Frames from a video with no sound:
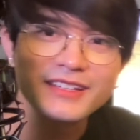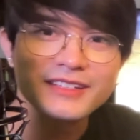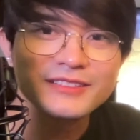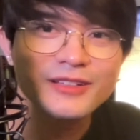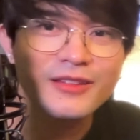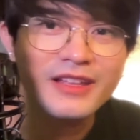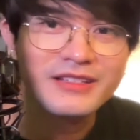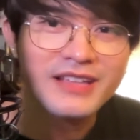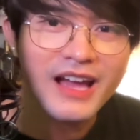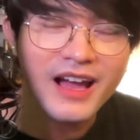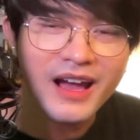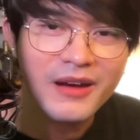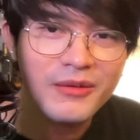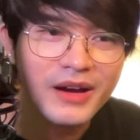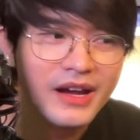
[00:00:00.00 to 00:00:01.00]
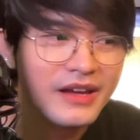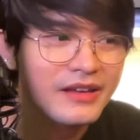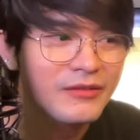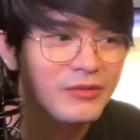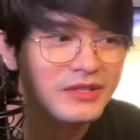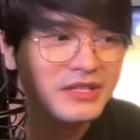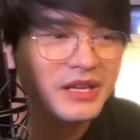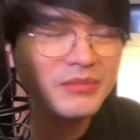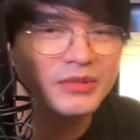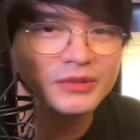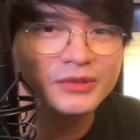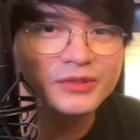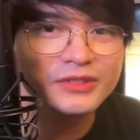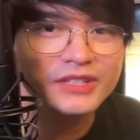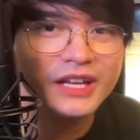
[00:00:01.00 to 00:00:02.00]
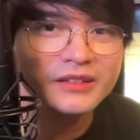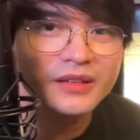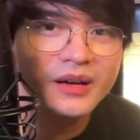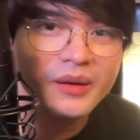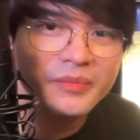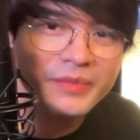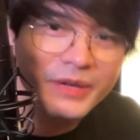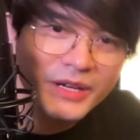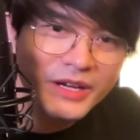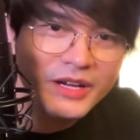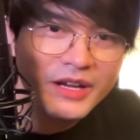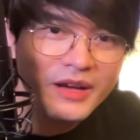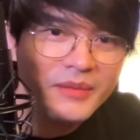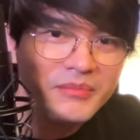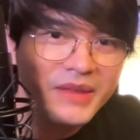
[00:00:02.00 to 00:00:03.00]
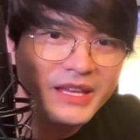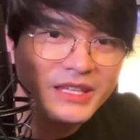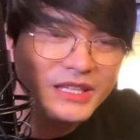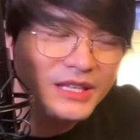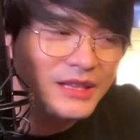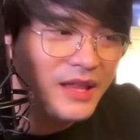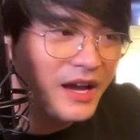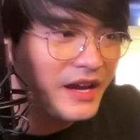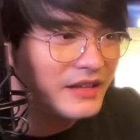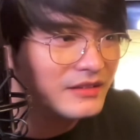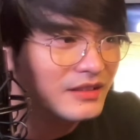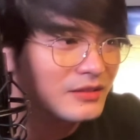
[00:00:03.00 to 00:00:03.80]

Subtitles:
So that's how I was able to set up my Yeelight.